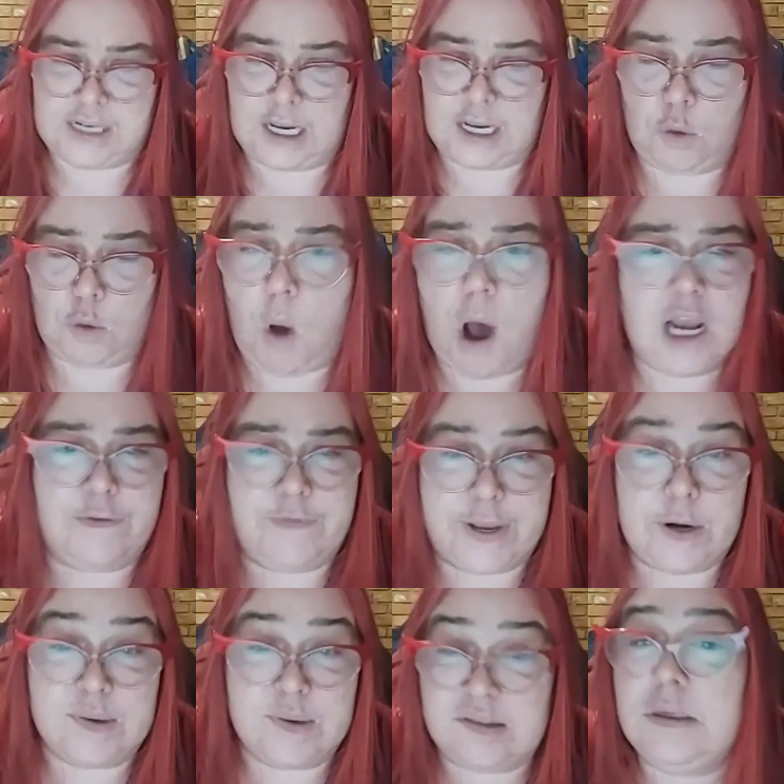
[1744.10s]
take you on if they
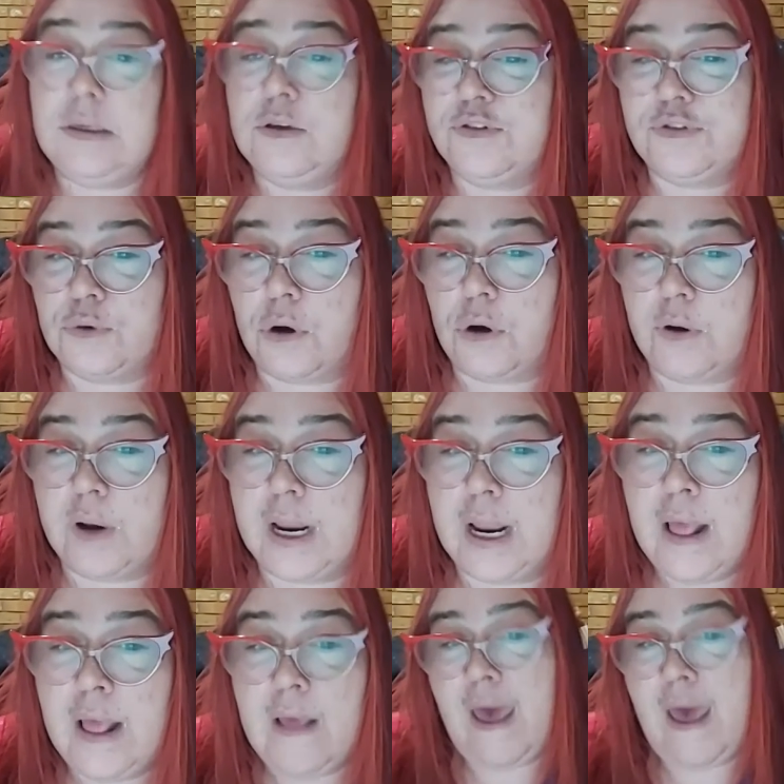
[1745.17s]
don't see your story